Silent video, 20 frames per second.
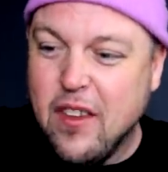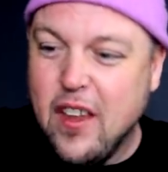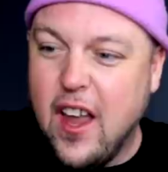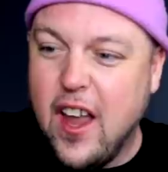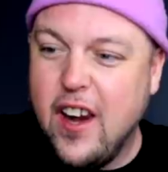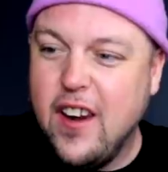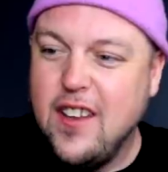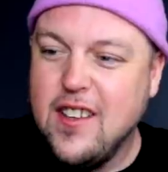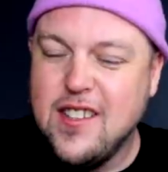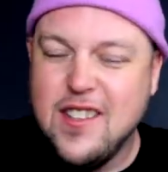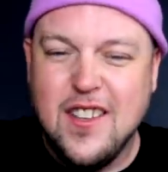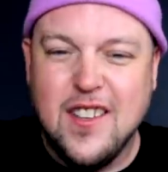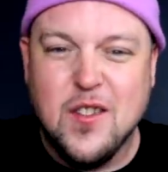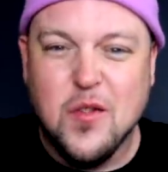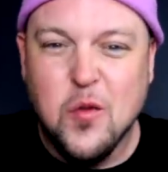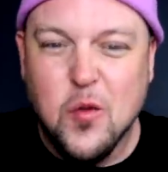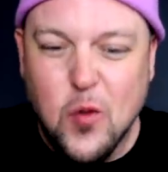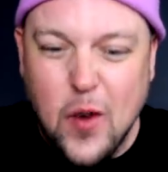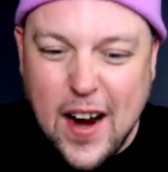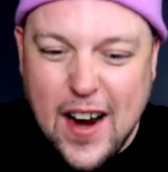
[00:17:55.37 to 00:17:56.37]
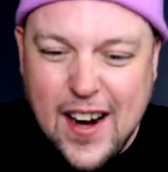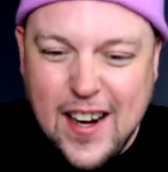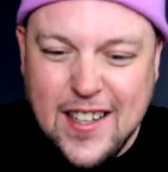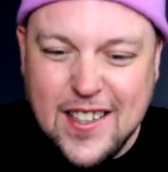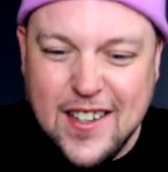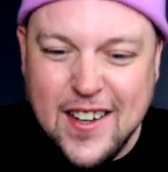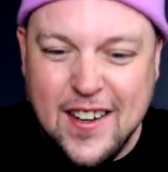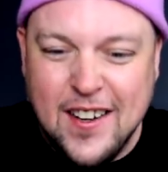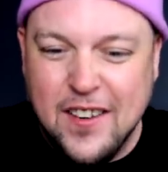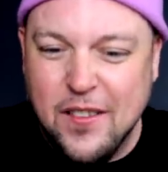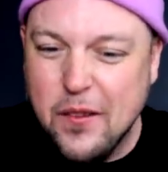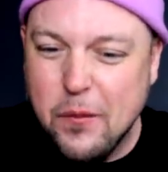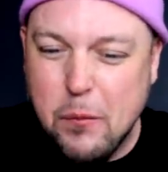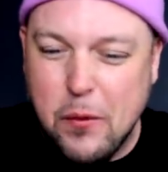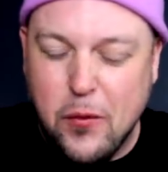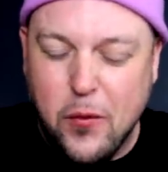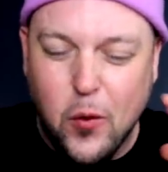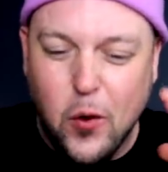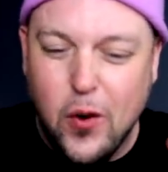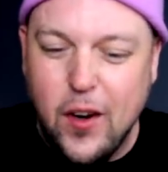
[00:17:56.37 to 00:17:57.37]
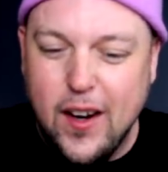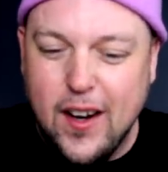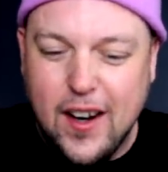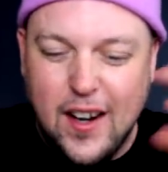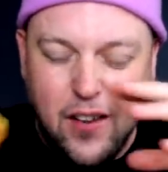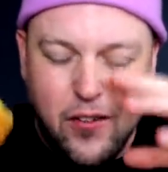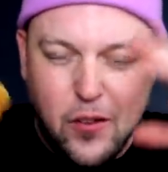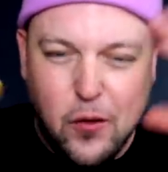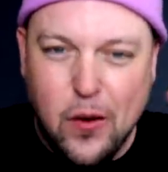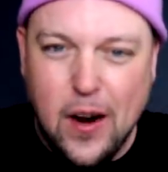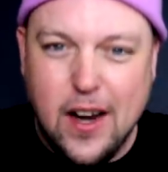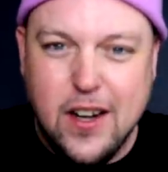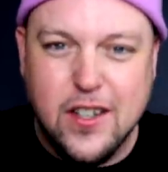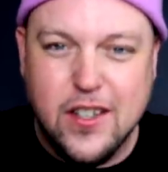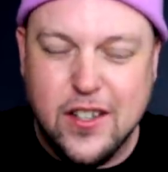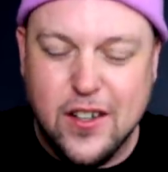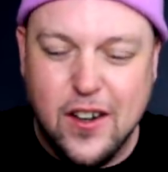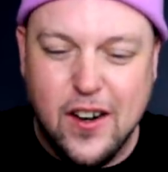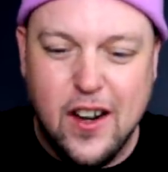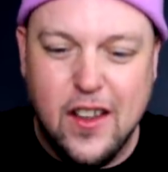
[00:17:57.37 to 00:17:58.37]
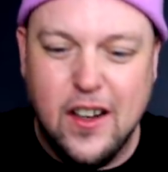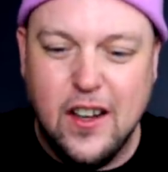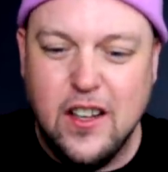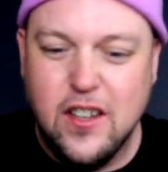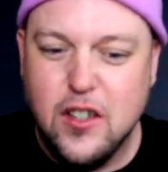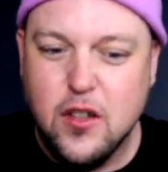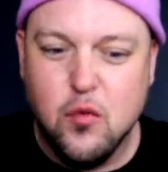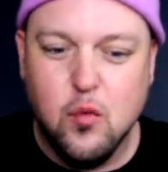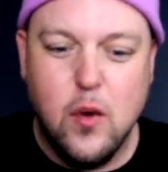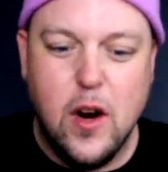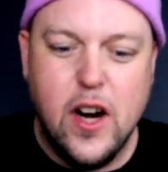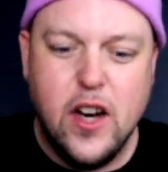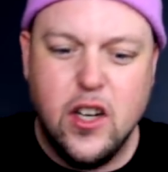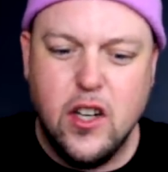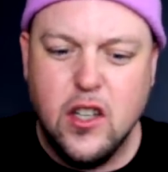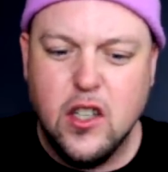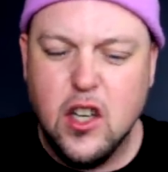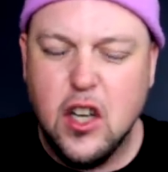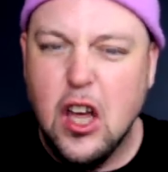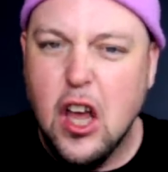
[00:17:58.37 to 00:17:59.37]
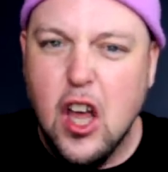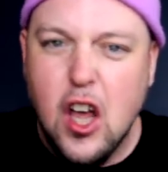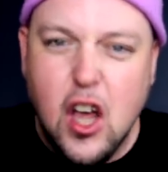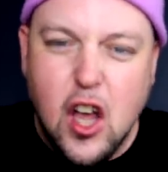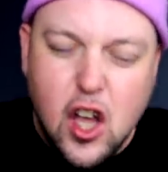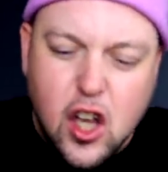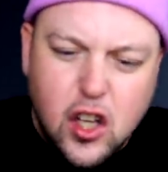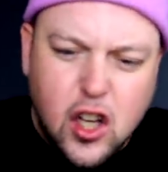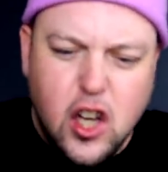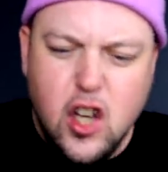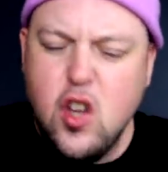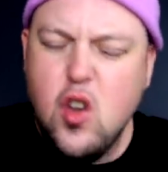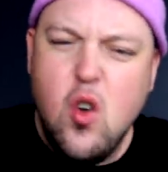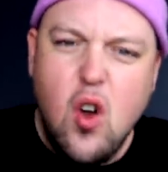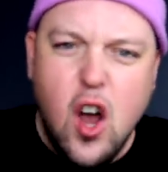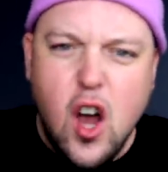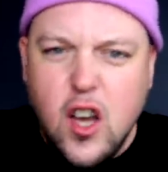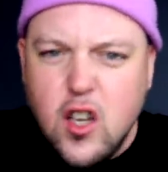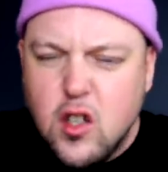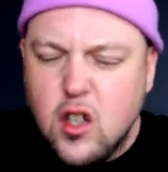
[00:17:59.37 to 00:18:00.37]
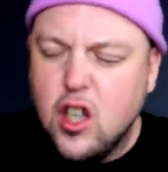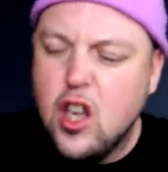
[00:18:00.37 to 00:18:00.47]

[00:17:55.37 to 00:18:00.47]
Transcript: And he's just raging before he can even register anything. He's just raging. He's like, can you guys